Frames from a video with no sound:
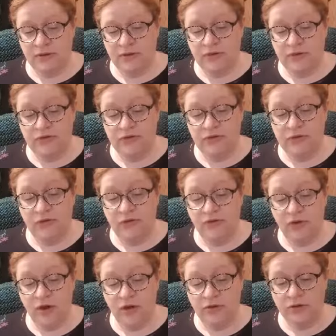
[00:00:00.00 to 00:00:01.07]
The Son of
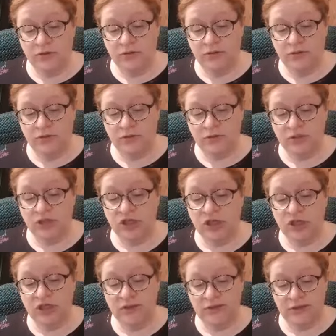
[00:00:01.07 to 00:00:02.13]
God be
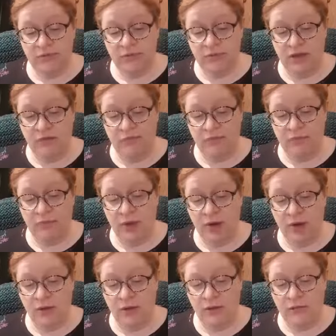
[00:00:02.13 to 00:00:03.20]
shielding me from
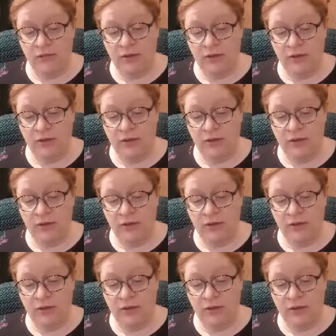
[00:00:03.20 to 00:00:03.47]
harm.